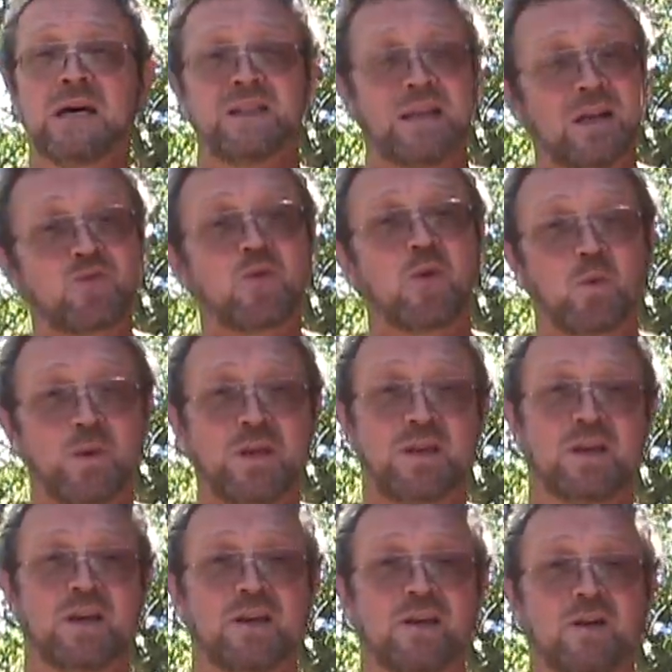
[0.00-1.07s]
That's what we
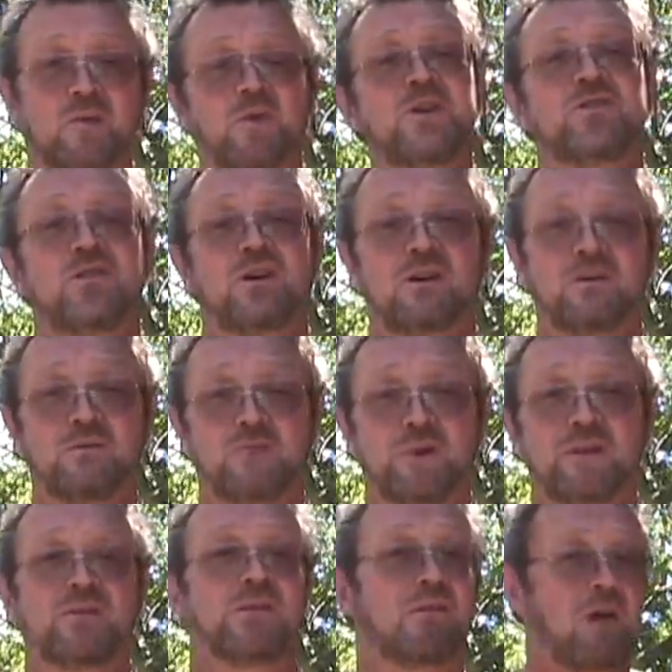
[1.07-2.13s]
did. We started
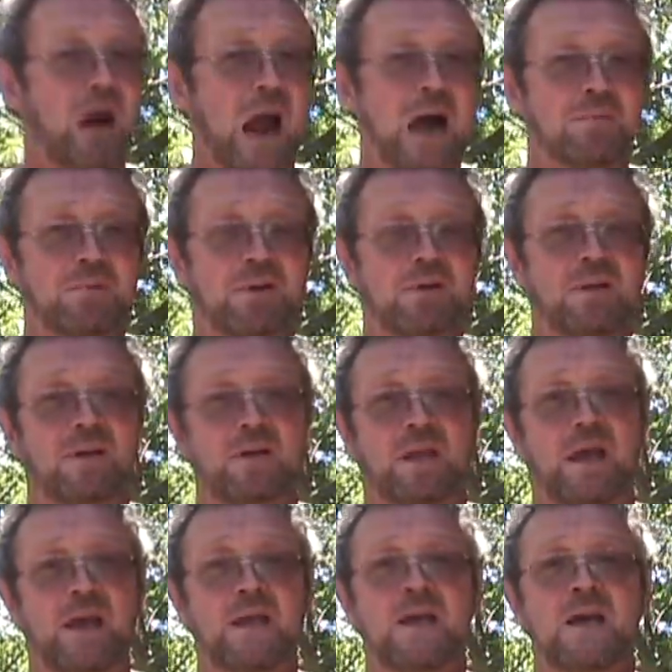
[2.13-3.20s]
with crap,
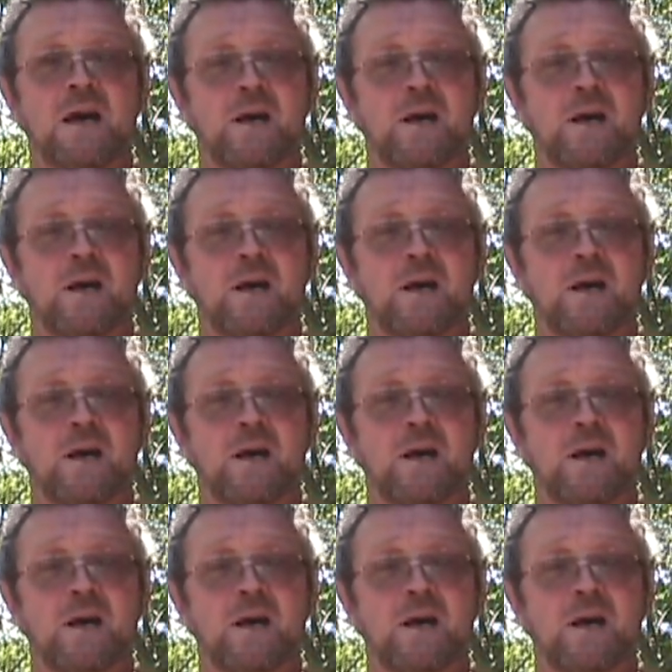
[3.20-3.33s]
okay?